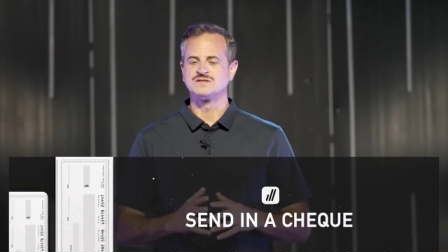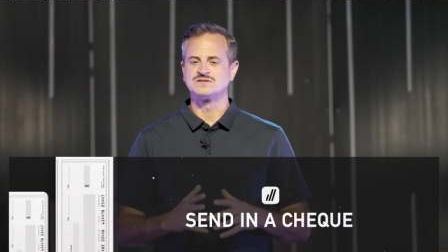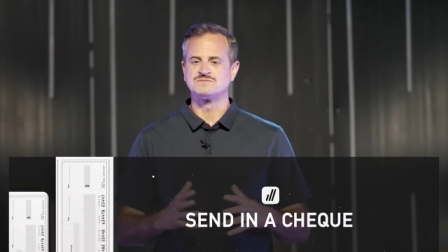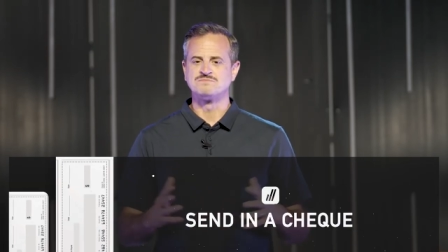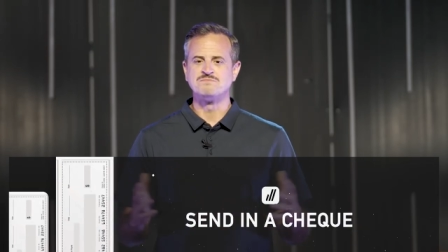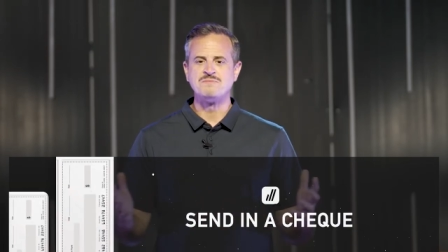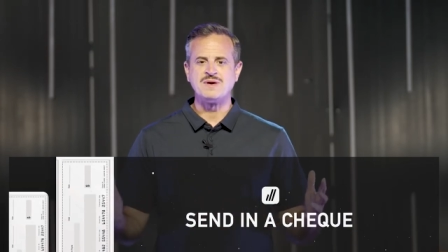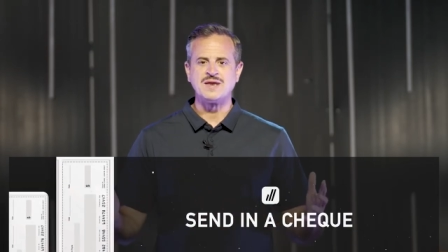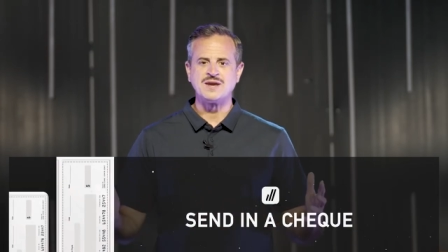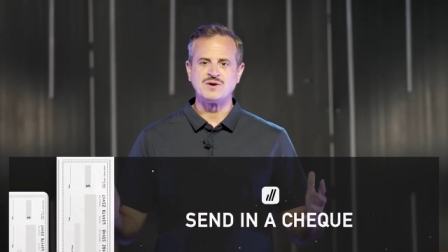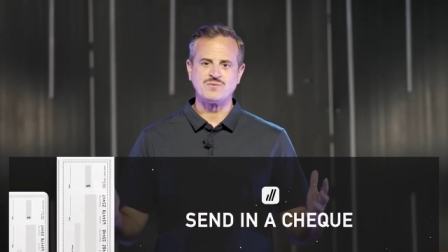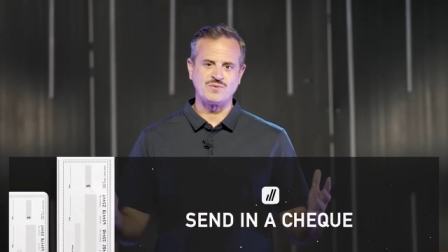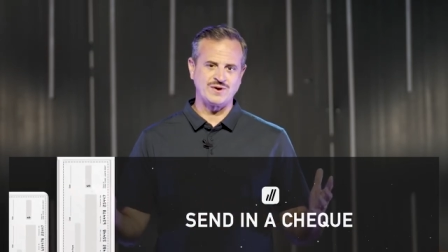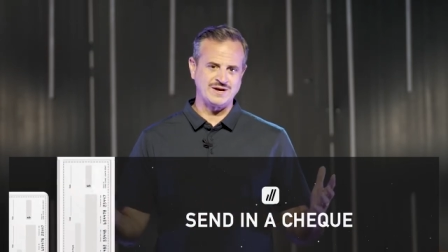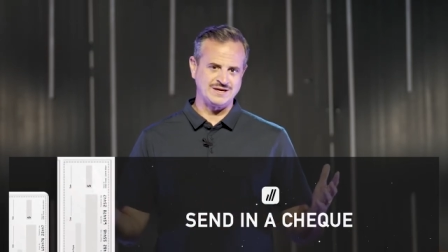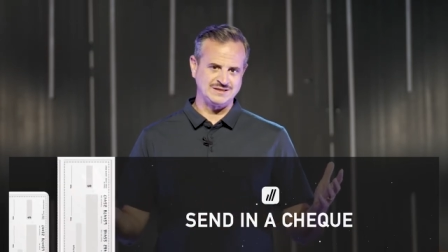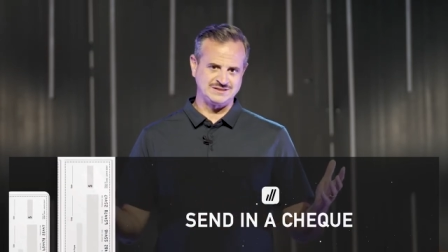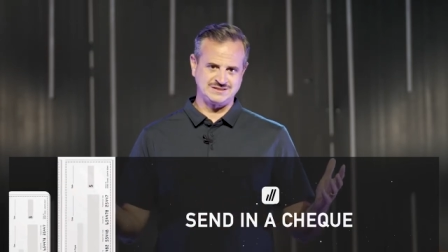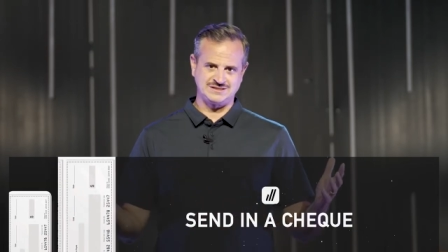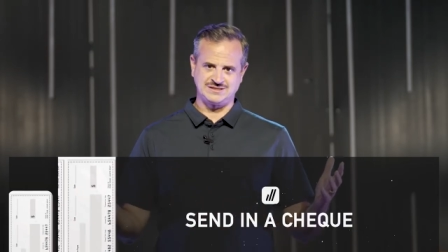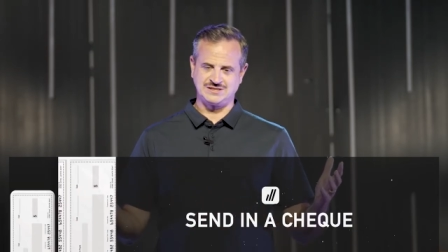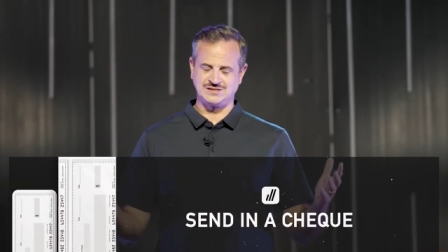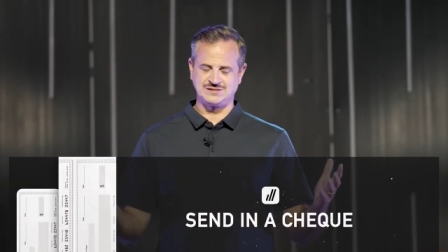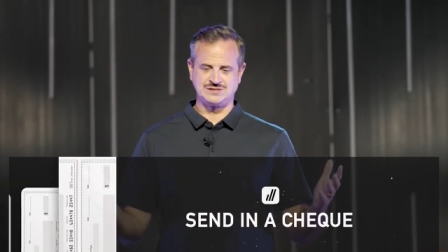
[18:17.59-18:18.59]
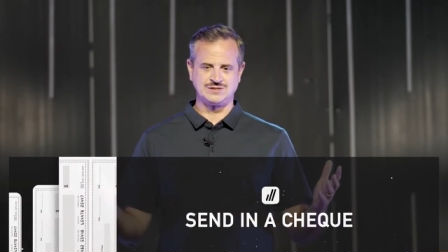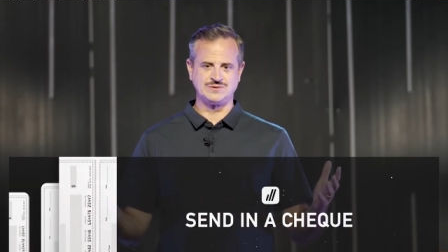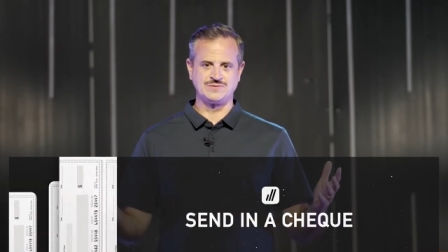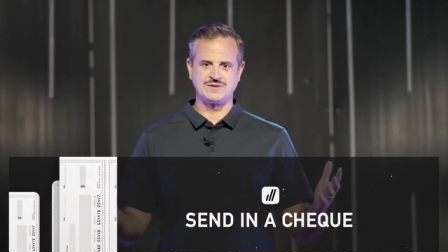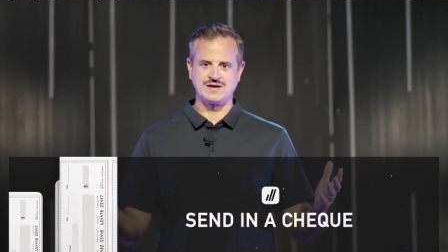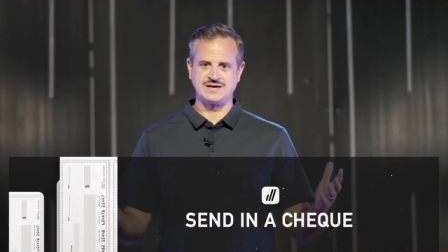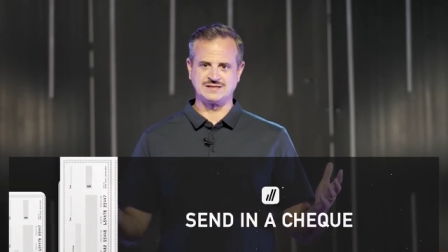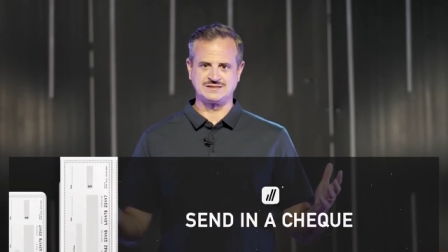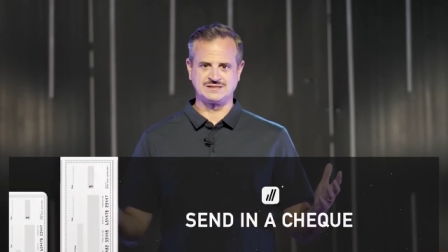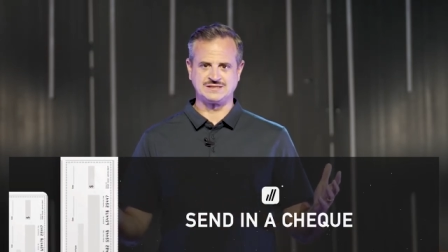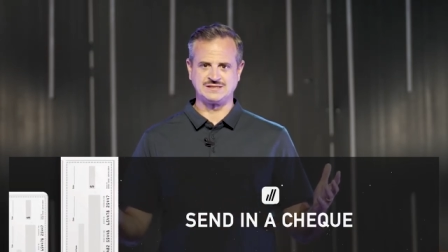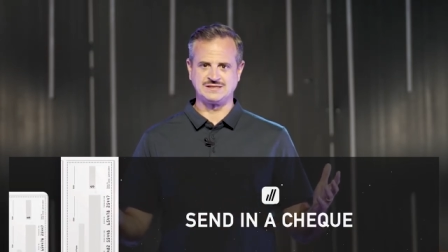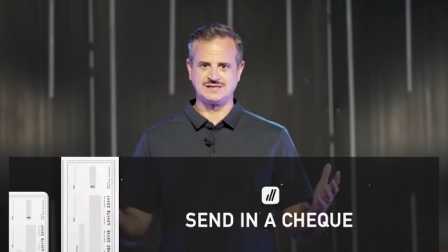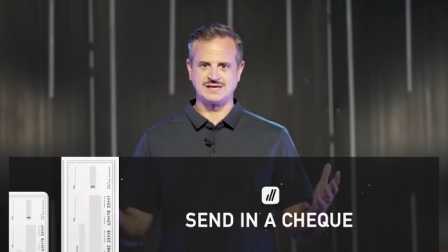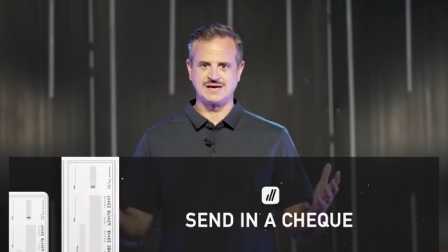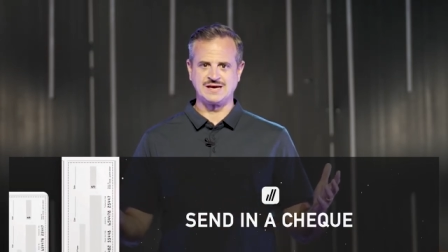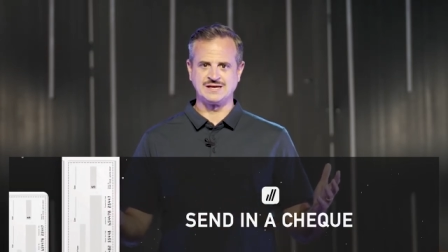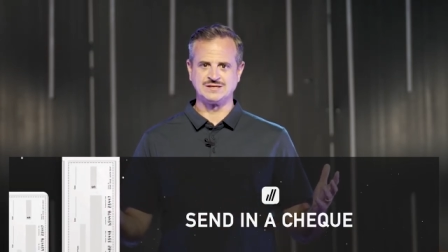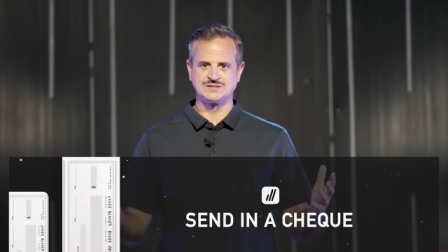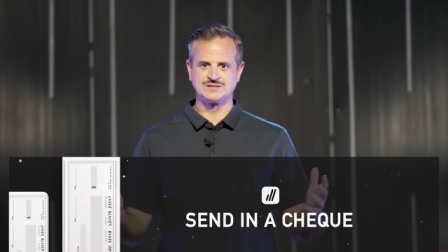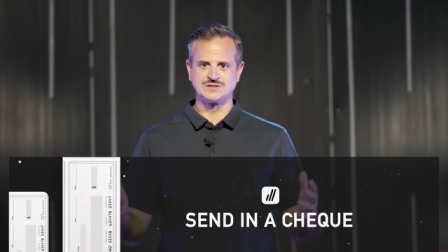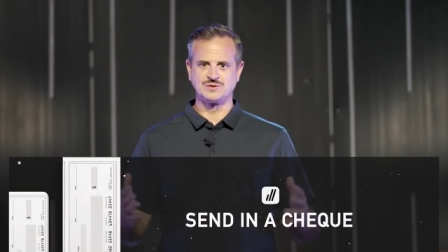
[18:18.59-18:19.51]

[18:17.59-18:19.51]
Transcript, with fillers: There's many ways to do that today,